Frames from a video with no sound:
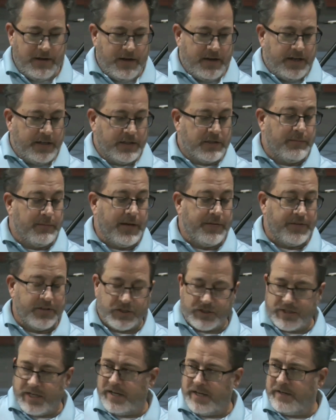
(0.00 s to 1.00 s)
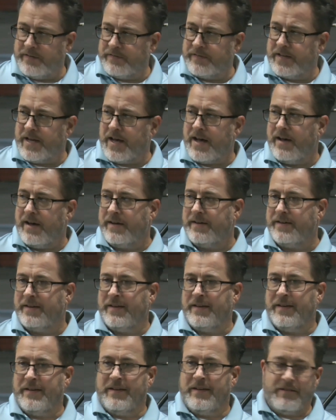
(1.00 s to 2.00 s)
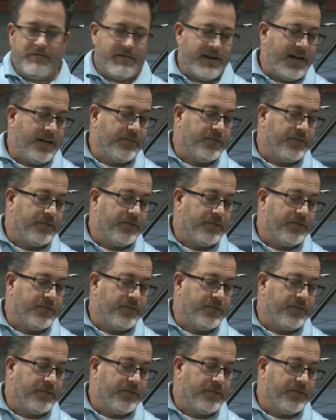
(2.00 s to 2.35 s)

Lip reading: He's talking about the Son of God, right?